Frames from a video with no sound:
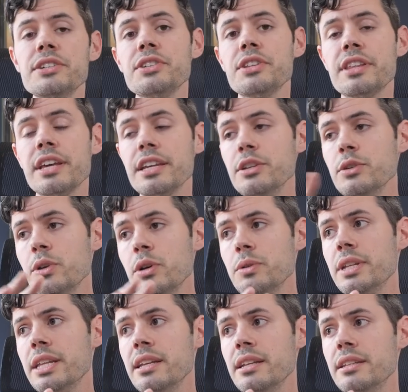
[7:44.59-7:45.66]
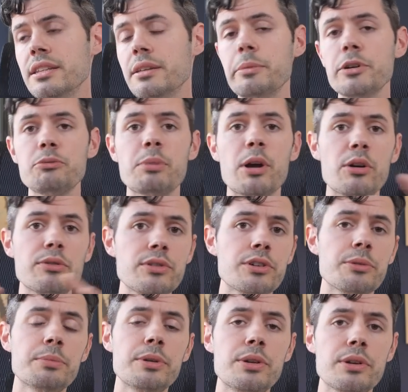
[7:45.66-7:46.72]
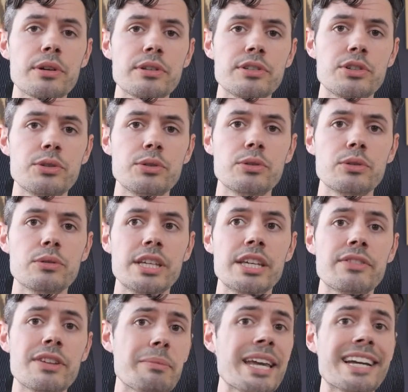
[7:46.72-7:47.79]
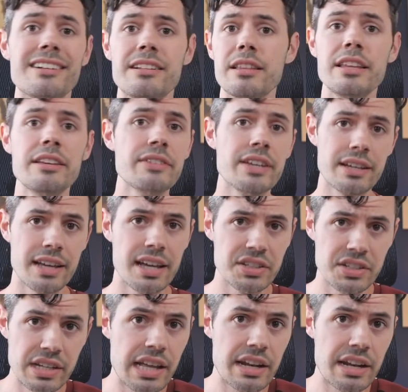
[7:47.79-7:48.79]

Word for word: here's the thing, you don't need the most powerful computer to even make a living as an